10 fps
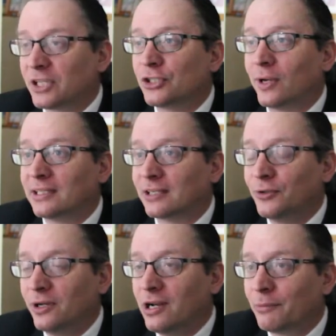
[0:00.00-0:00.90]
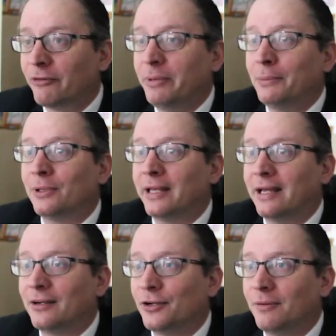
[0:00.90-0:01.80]
So I talked to a number of people
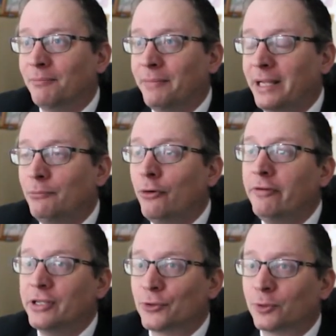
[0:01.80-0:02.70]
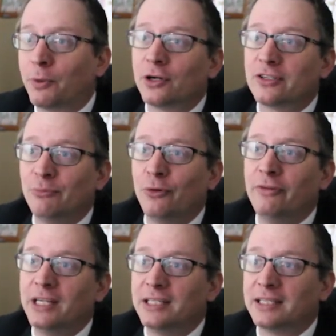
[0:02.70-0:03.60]
that made movies or parts of
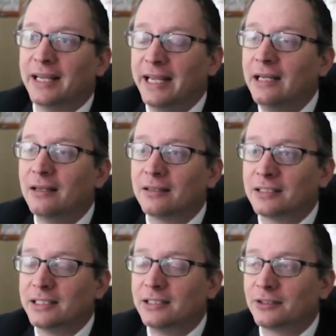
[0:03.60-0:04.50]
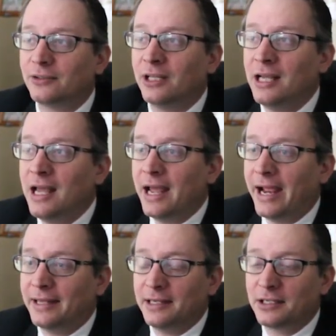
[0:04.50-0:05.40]
movies in the Cecil,
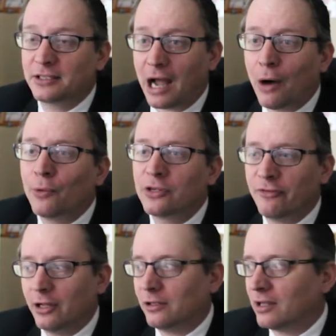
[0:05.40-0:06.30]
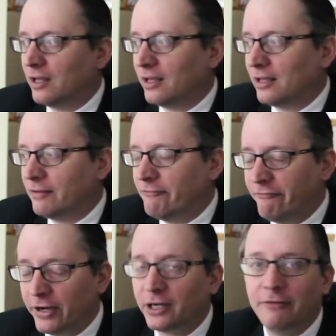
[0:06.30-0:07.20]
and they just always felt
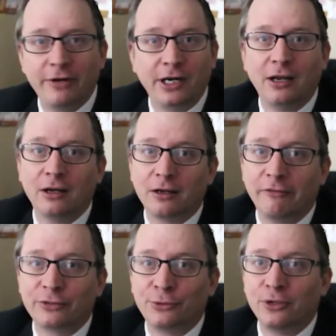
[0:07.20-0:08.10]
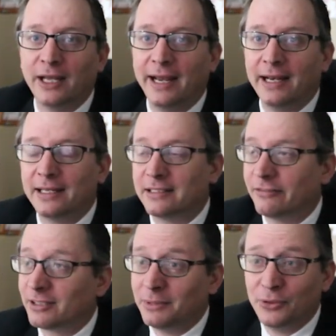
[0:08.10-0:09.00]
very, very uncomfortable and as
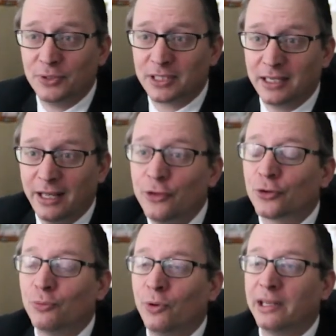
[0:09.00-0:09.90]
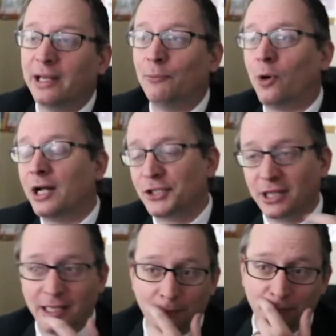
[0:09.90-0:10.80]
if somebody was in the room with them,
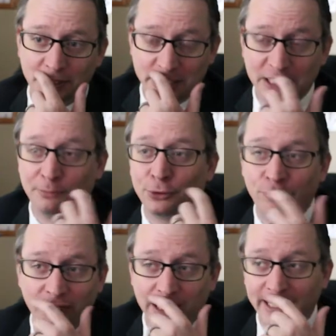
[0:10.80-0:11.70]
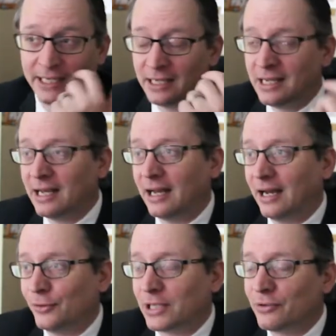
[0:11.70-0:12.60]
watching them disapprovingly.
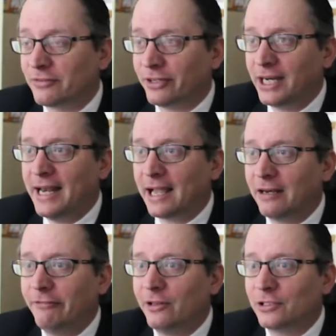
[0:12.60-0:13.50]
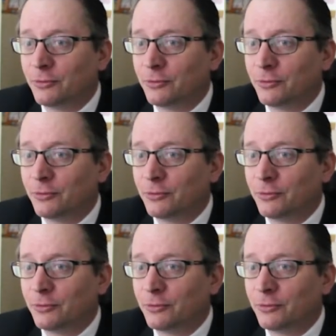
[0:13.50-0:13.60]
It was always a very negative feeling.